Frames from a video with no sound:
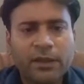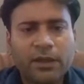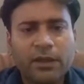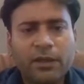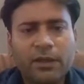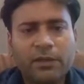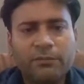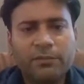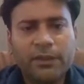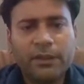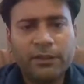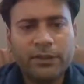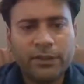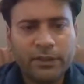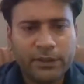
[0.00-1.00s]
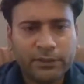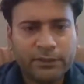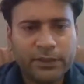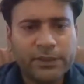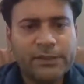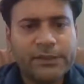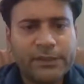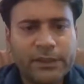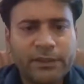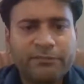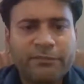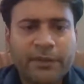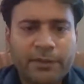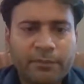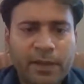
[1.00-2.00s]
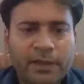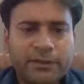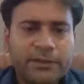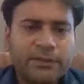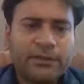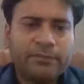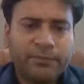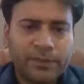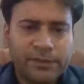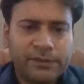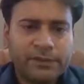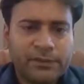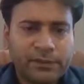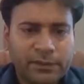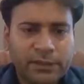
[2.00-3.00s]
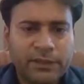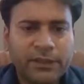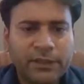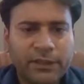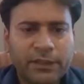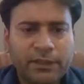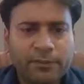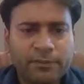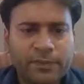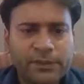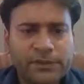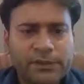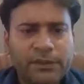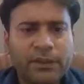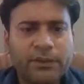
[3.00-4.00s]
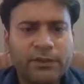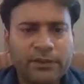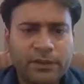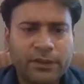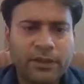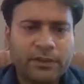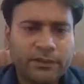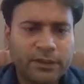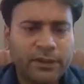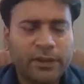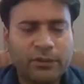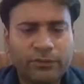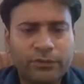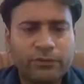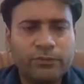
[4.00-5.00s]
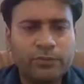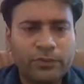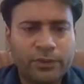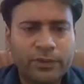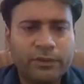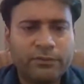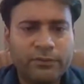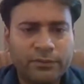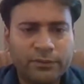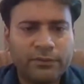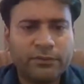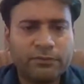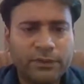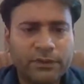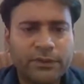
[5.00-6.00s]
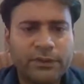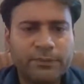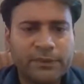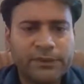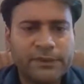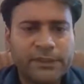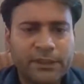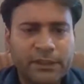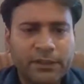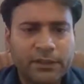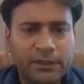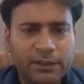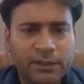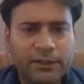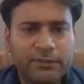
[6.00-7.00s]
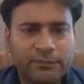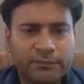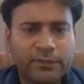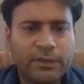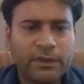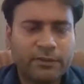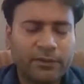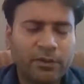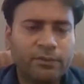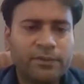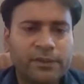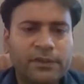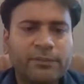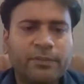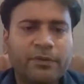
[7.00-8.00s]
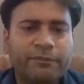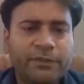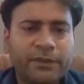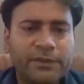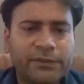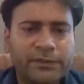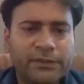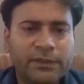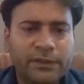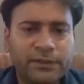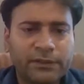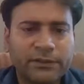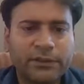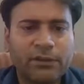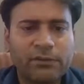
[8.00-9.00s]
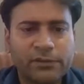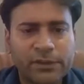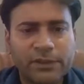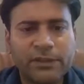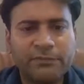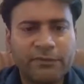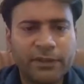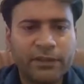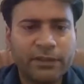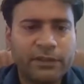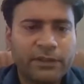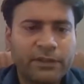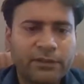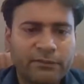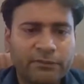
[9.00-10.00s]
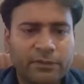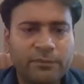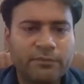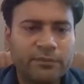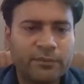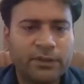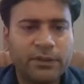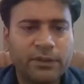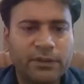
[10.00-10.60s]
but there is significant margin compression in Indian companies at around 2.13%, and obviously profit is down significantly from